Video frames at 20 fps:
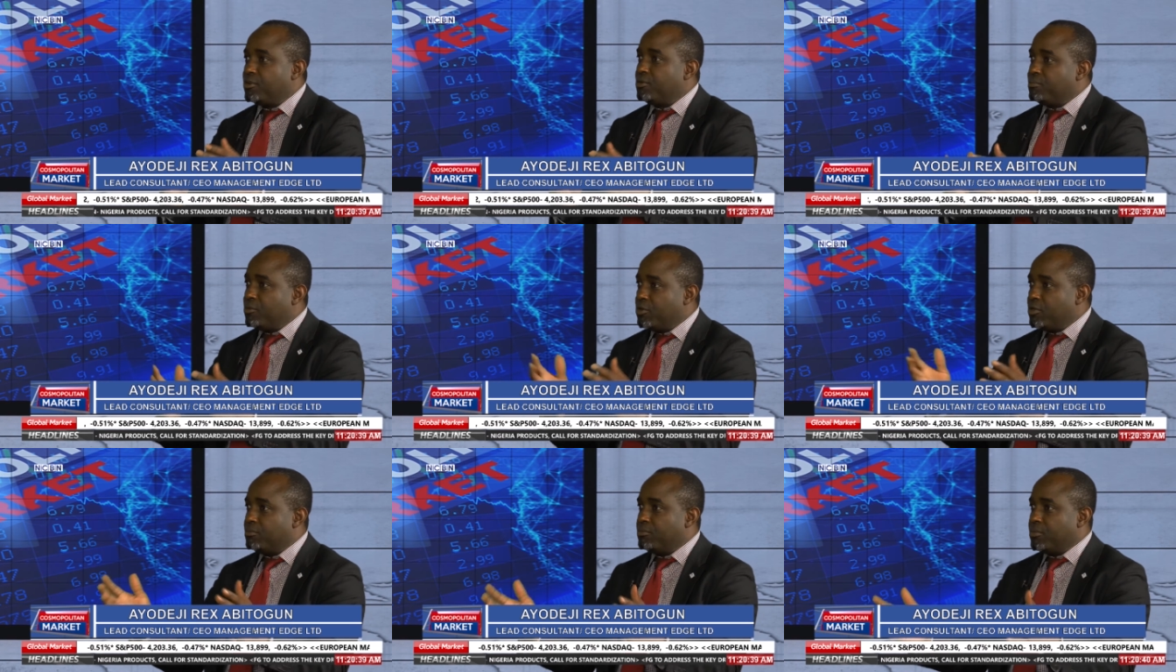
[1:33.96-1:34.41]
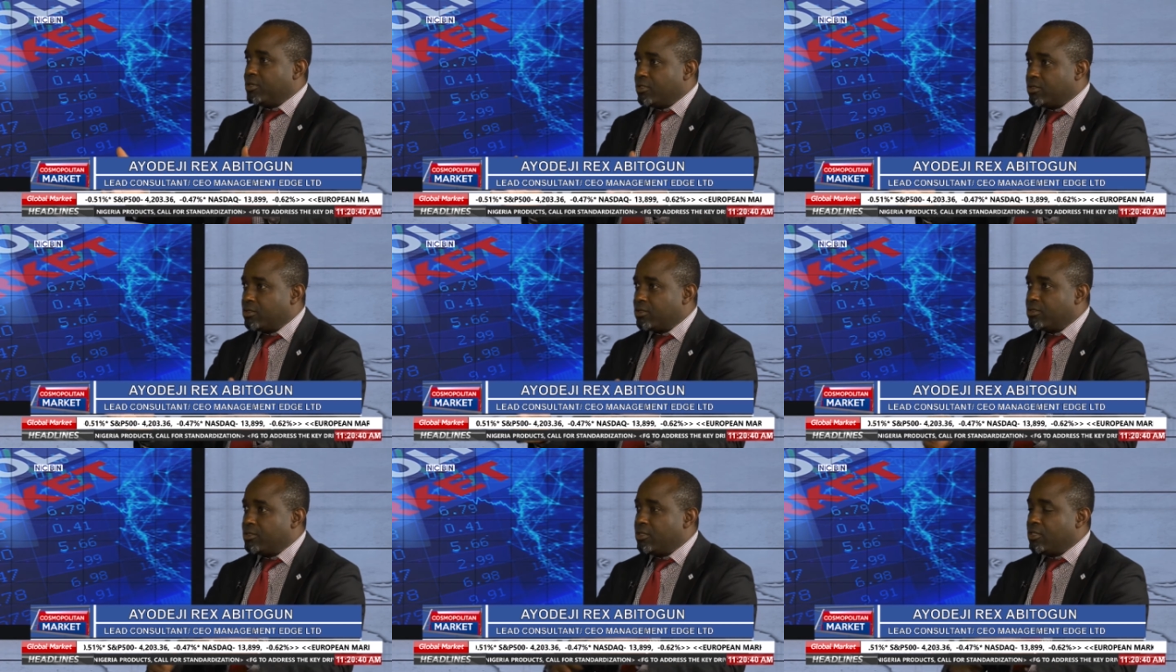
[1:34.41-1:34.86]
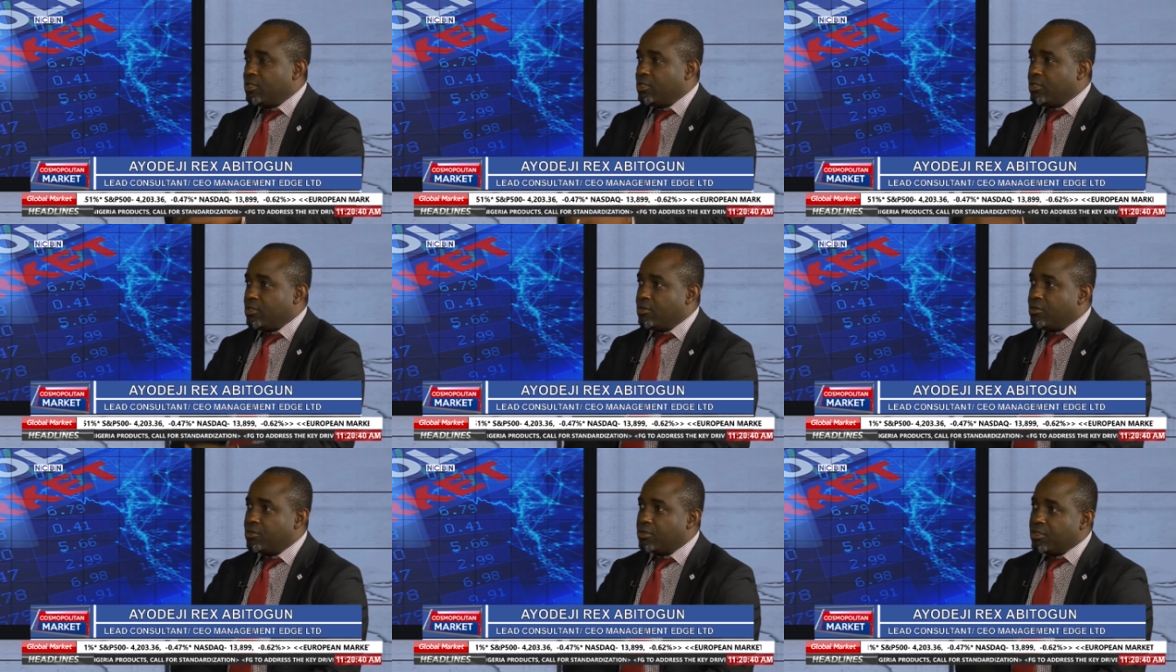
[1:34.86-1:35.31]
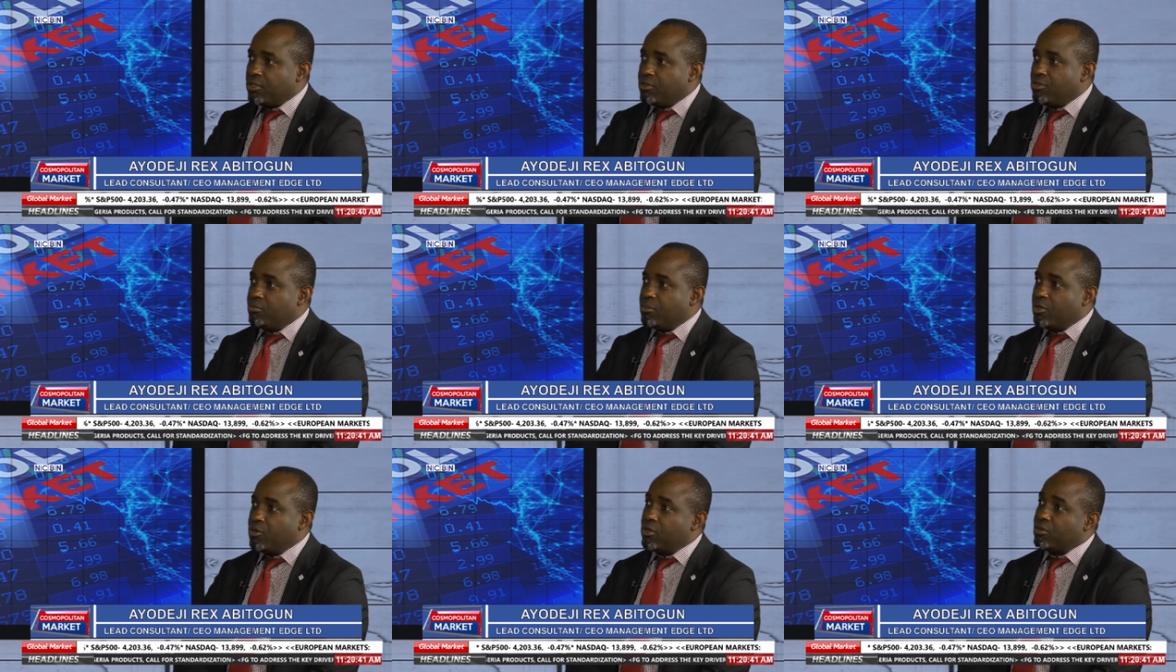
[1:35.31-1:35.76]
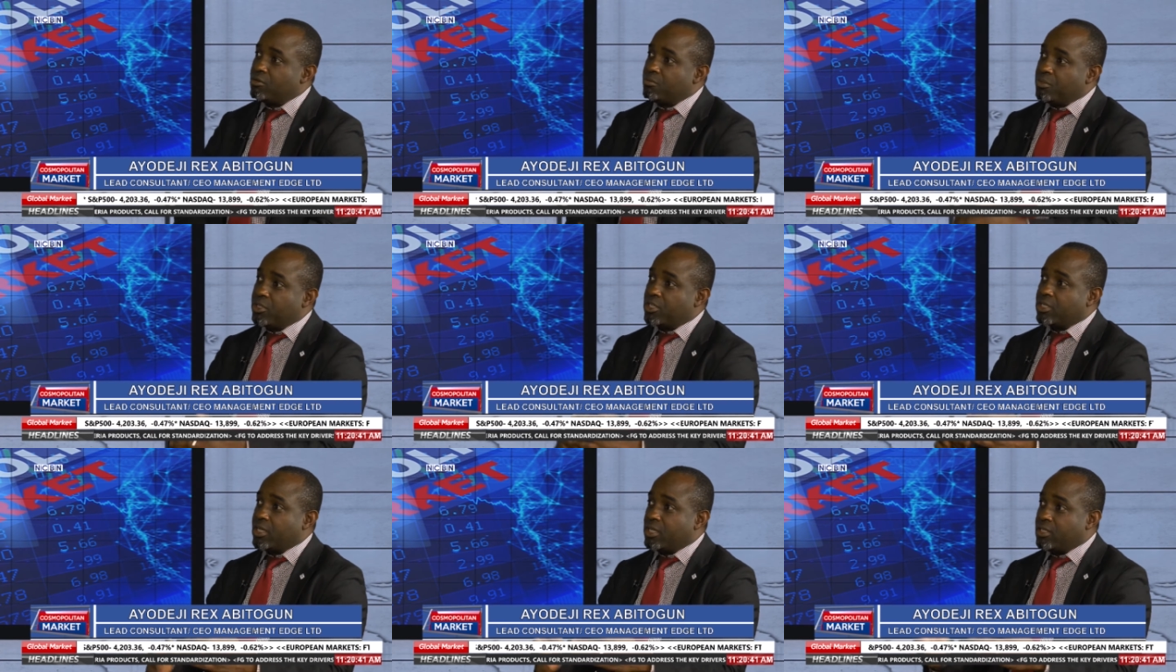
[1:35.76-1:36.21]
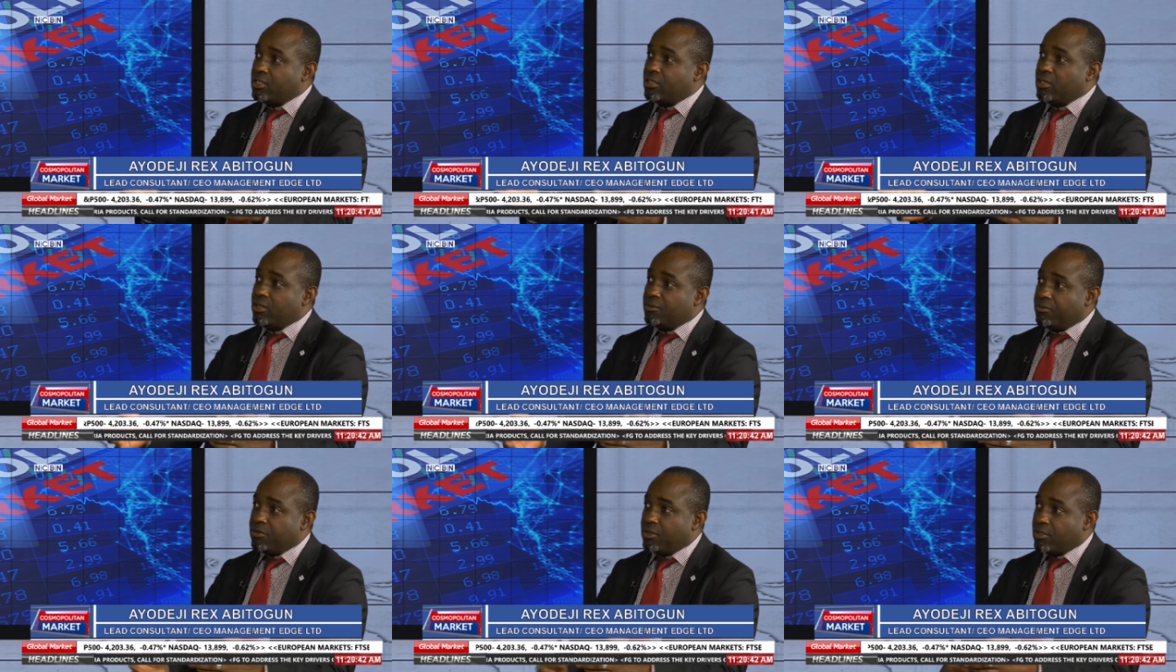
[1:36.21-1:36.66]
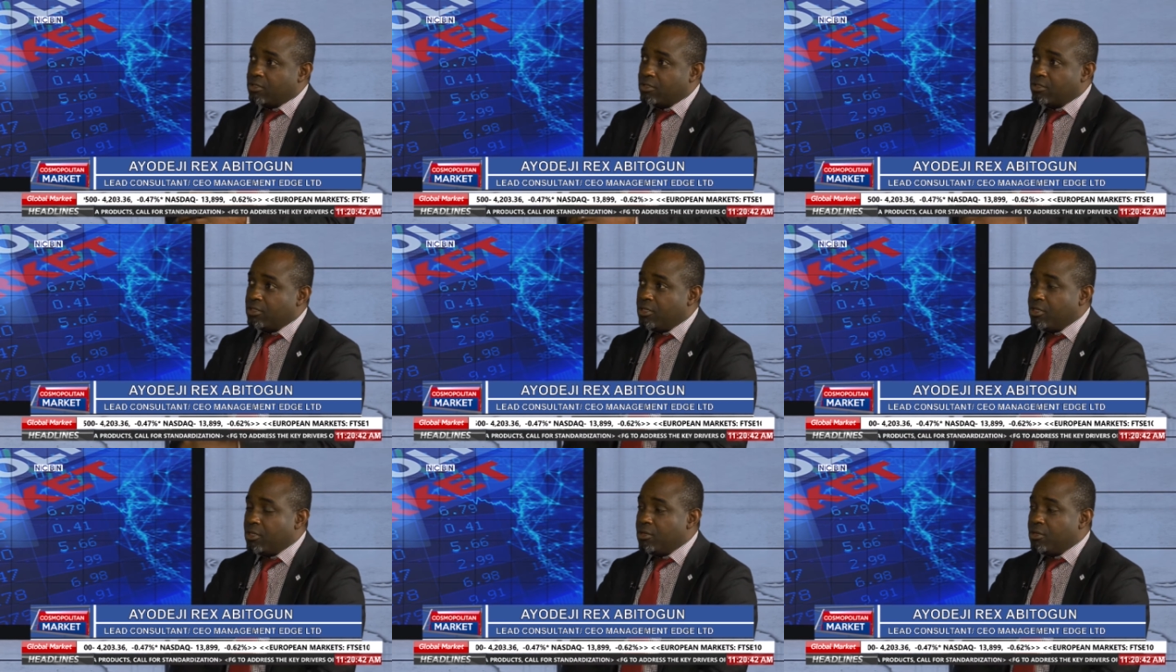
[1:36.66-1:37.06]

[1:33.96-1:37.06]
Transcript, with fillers: numbers, yes, okay, you may want to pick Nigeria first,